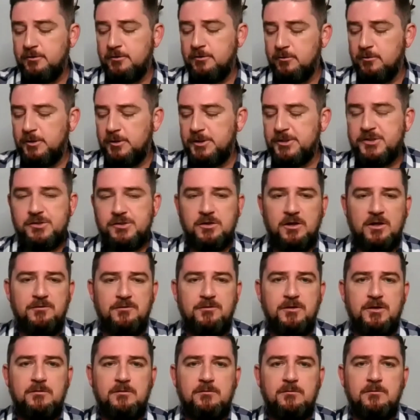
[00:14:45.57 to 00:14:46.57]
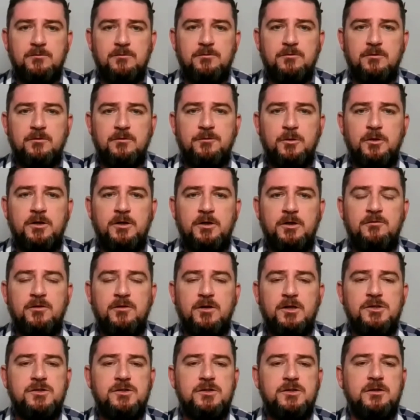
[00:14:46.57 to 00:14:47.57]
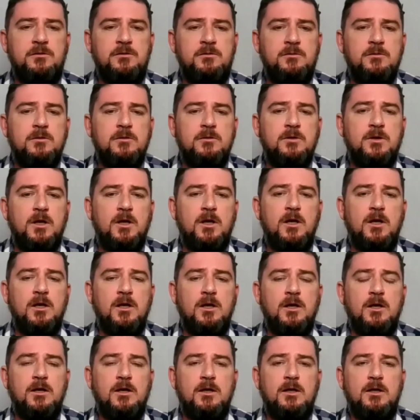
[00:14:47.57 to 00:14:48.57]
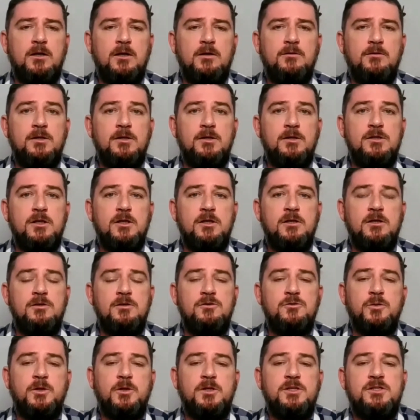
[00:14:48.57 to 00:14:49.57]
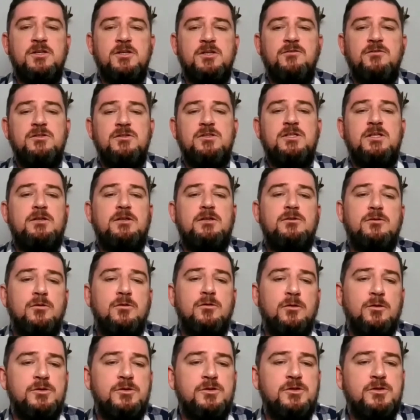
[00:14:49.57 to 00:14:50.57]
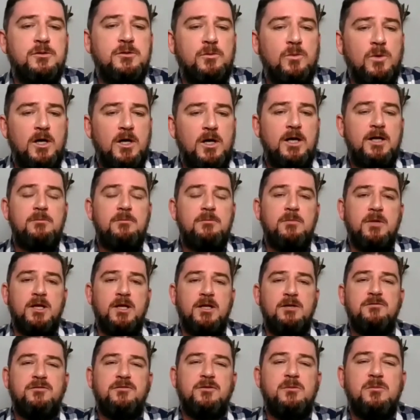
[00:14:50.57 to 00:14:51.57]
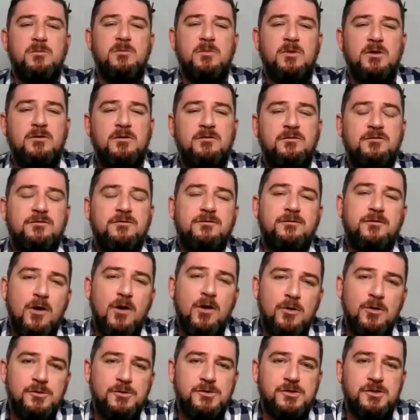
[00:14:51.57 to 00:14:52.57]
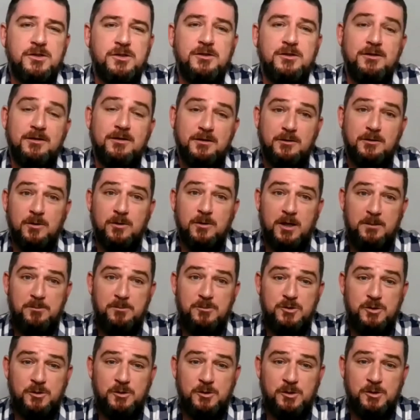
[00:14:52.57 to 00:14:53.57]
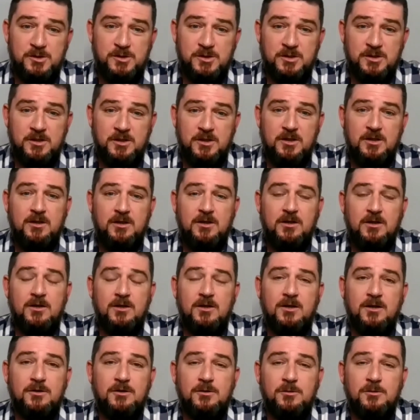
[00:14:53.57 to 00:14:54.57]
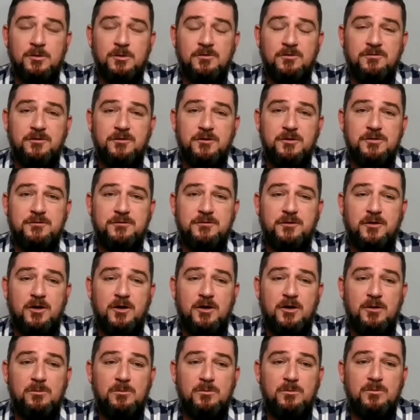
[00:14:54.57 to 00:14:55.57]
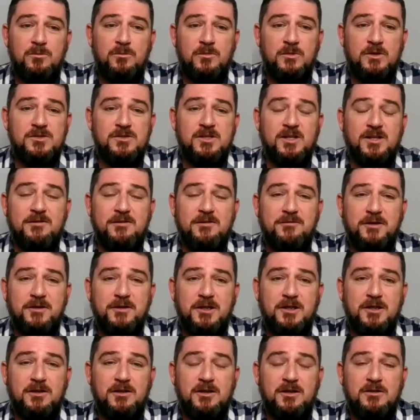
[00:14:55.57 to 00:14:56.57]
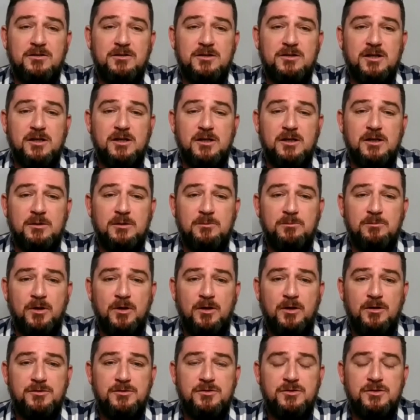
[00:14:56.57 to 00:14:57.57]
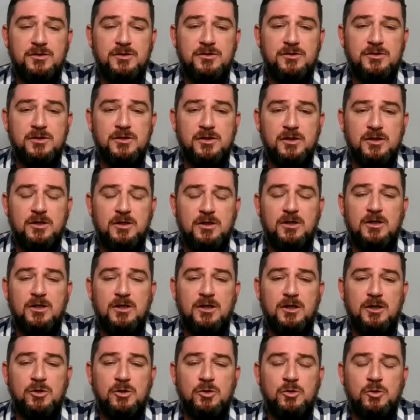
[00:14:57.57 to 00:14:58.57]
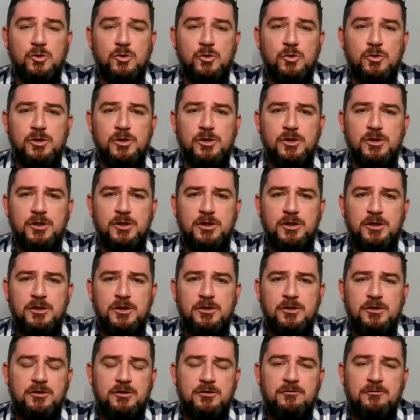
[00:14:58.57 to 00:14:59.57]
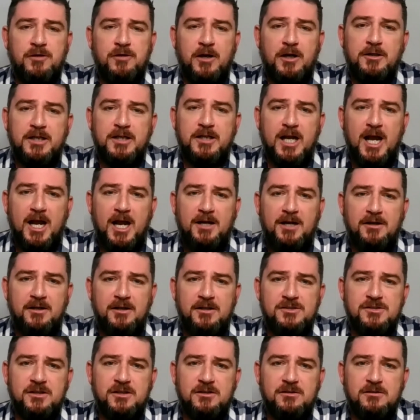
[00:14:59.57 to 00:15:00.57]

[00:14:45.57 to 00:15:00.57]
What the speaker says: always striving for innovation. In 2017, you launched a wine made from frozen grape juice. You were the first farm in South Africa that planted Groener Veltliner.